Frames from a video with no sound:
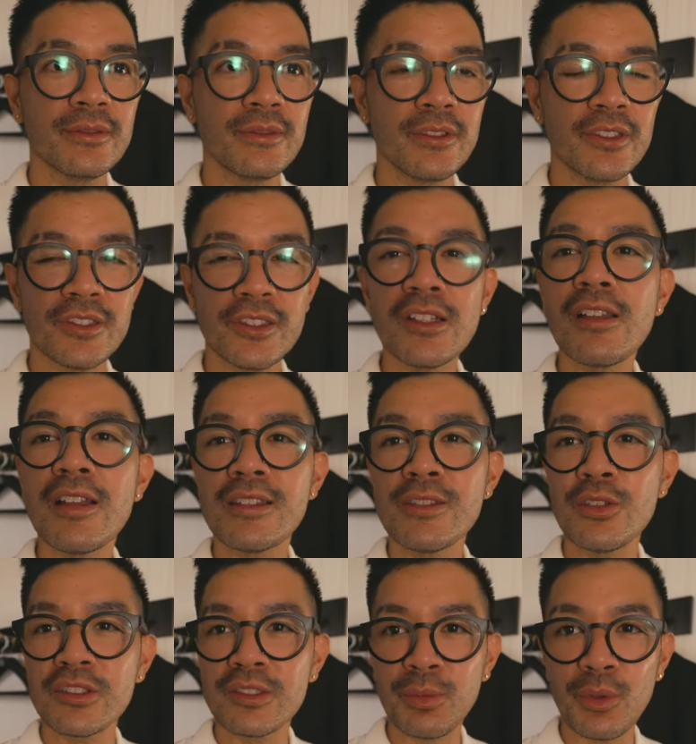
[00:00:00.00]
There's still a lot
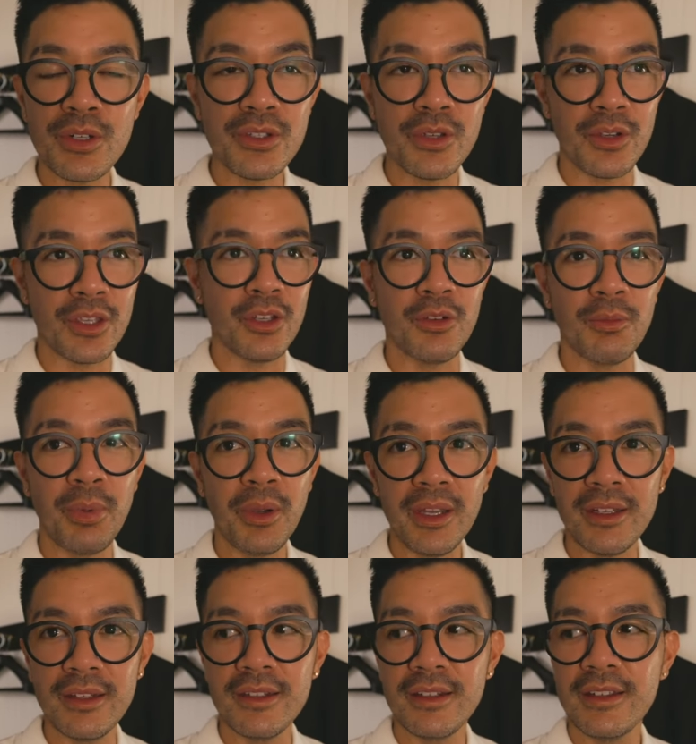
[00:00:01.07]
to explore in Tokyo,
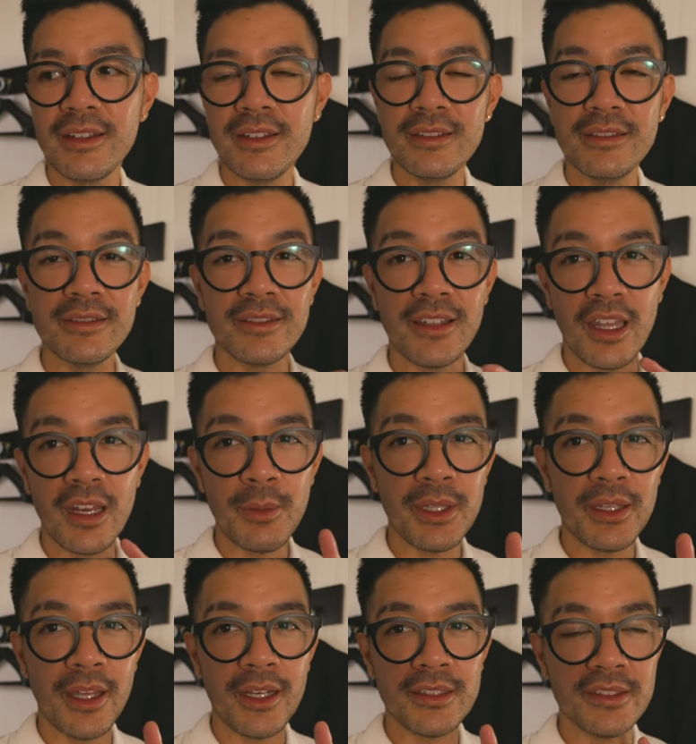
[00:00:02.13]
but it's gonna be
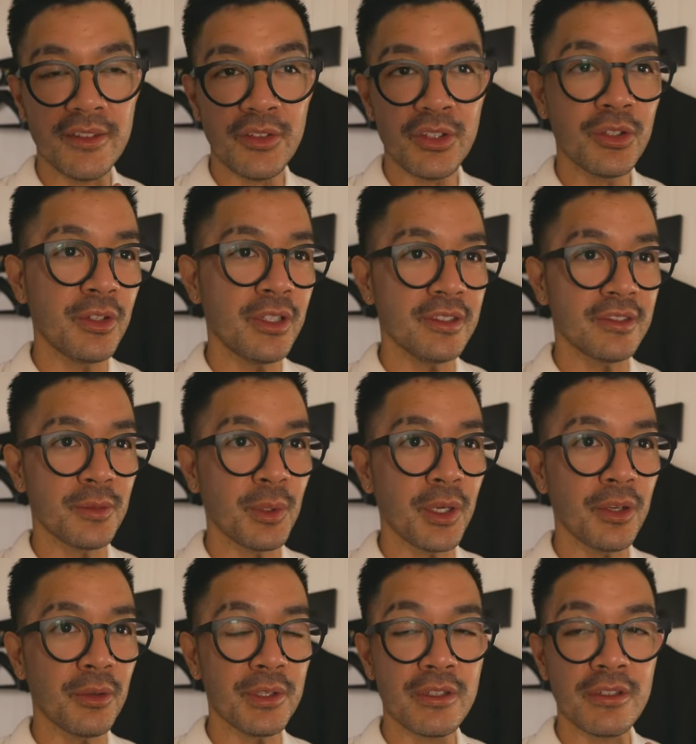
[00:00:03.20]
97 degrees
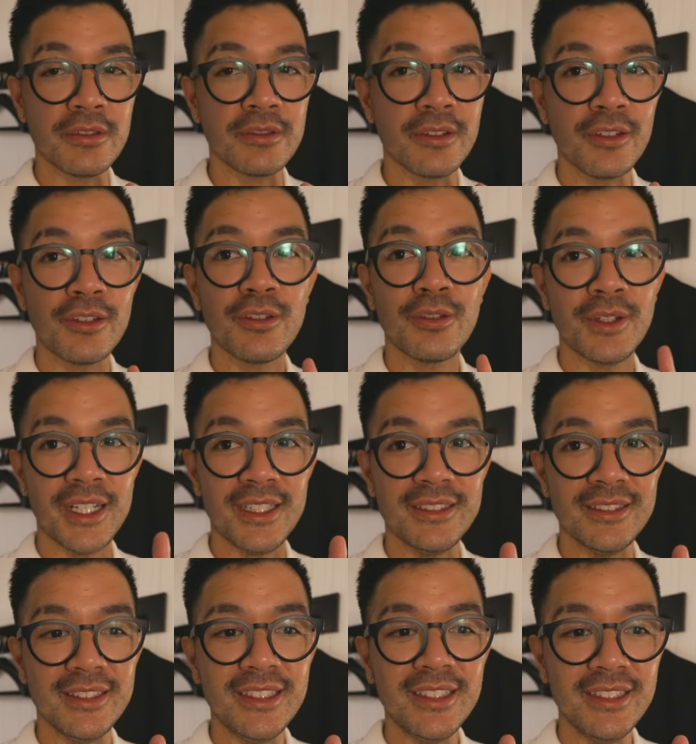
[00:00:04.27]
tomorrow, which is
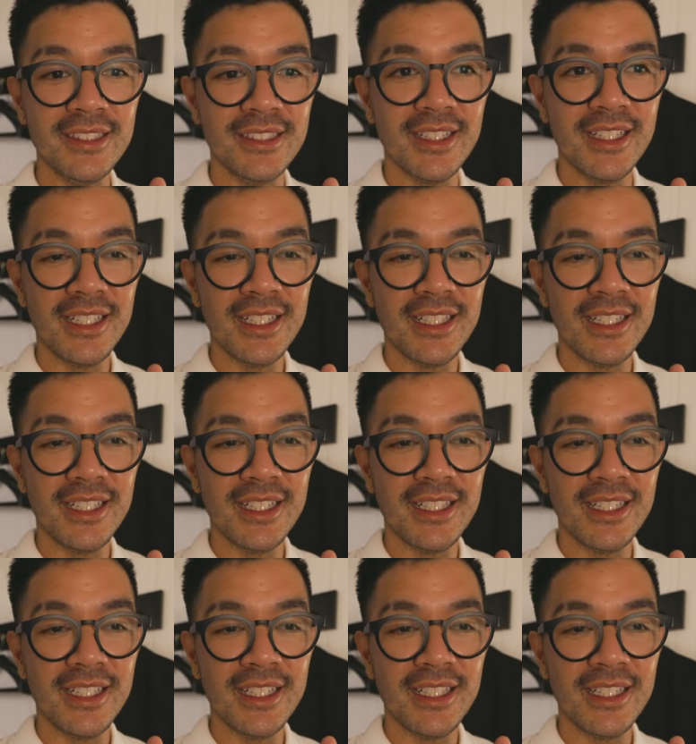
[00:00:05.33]
crazy.